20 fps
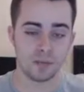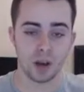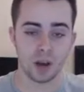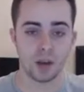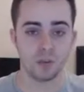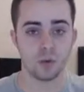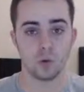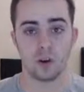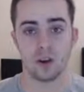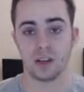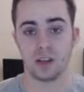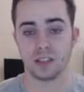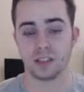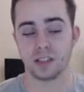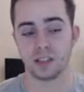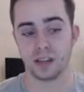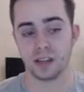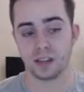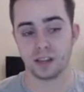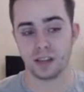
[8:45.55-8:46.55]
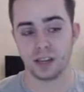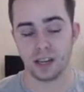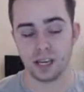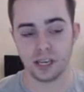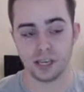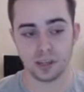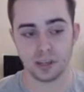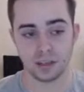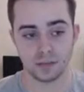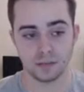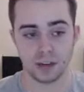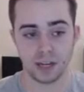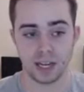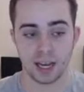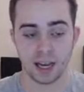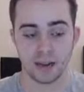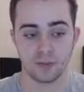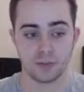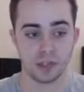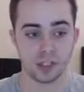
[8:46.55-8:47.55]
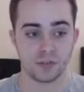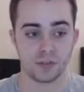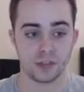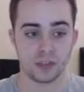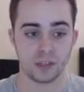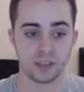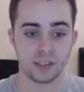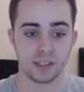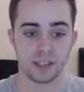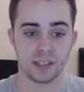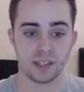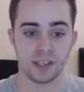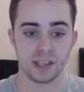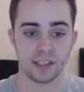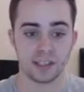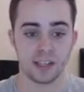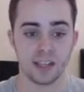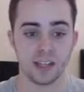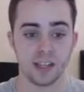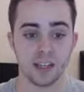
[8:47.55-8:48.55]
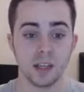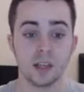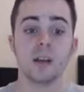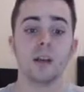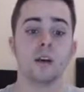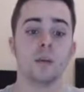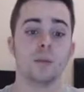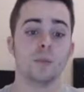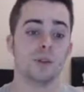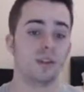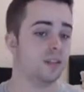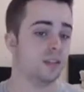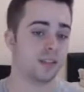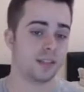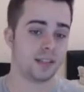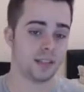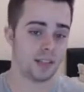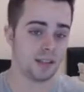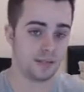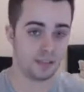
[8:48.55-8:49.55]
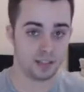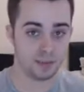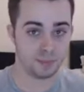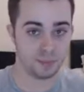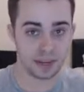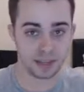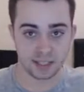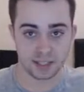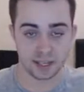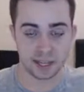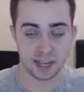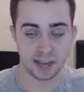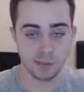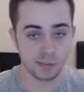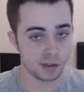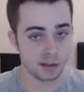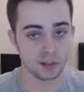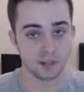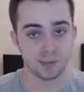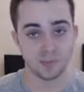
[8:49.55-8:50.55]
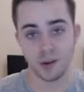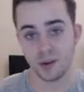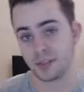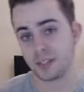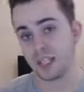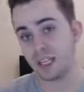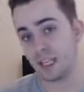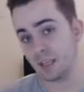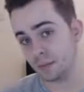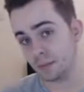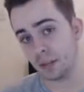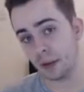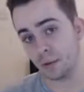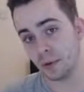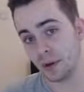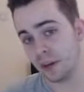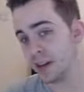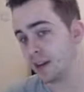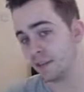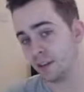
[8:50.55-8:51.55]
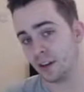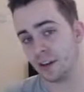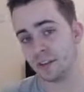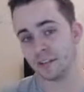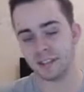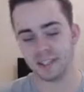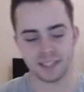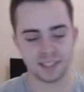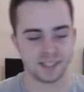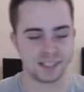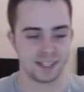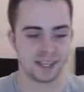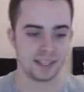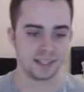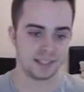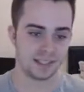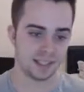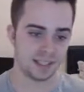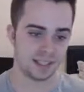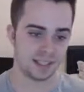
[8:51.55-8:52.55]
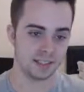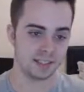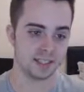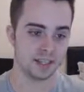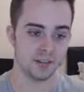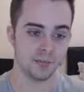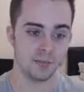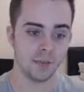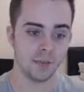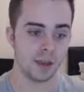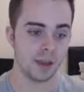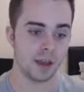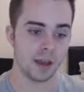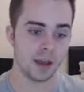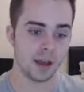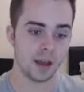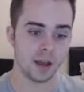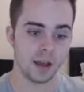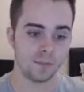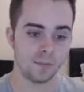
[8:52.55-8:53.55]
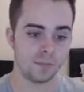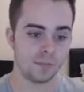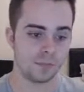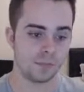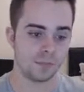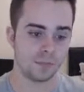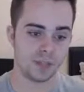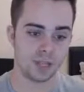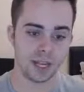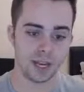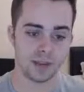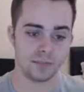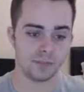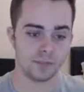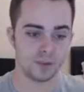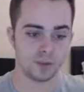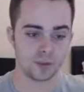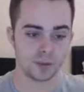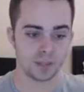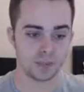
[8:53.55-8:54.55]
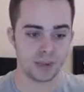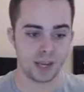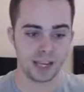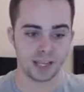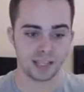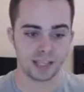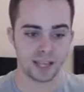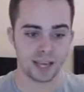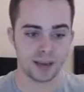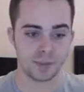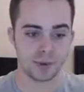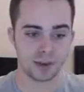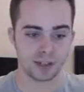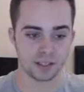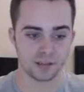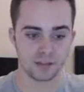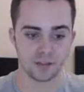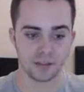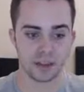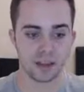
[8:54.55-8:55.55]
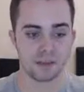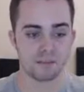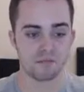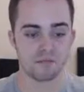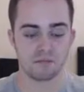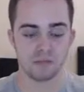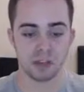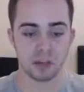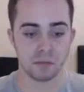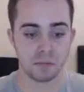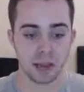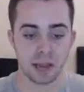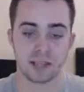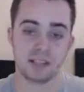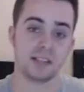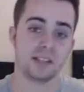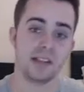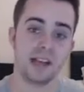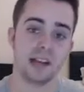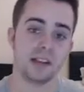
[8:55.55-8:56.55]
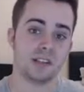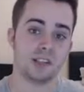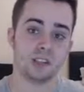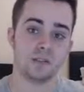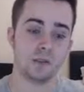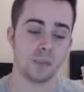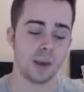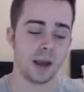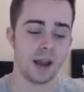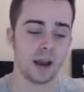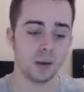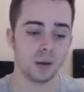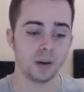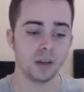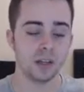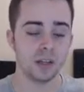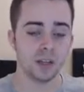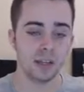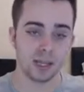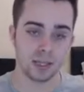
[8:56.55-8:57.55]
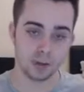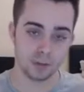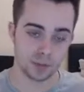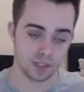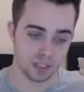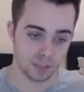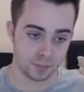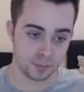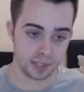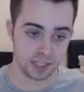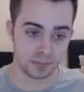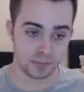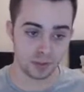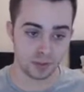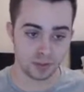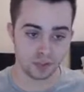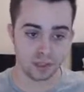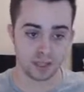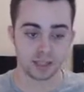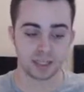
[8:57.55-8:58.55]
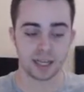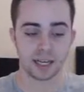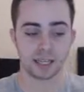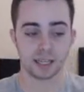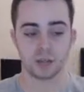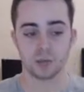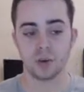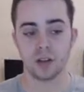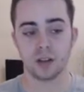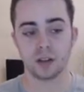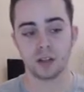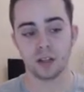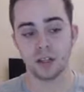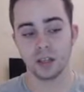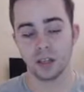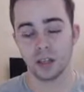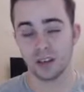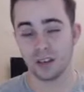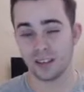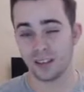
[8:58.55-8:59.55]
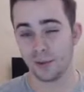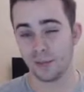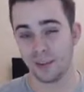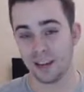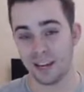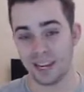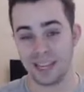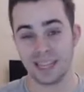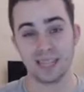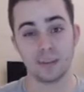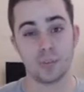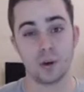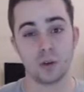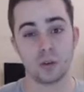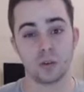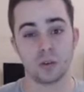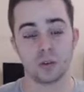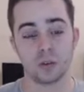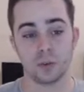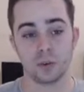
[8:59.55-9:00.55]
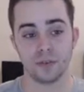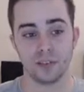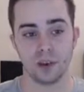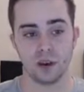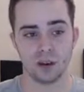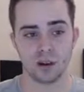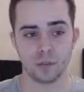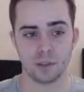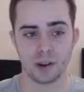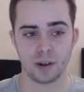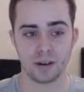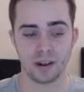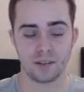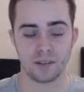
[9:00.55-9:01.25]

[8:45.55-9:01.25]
But otherwise, like he doesn't really have much of an answer to Celesteela. But that's nothing to Ben's team because most teams don't have an answer to Celesteela. So um, yeah, the, the, speed's there because of that. The max attack just for power, and obviously the beast boost and attack as well. I don't really need the bulk with the Berry.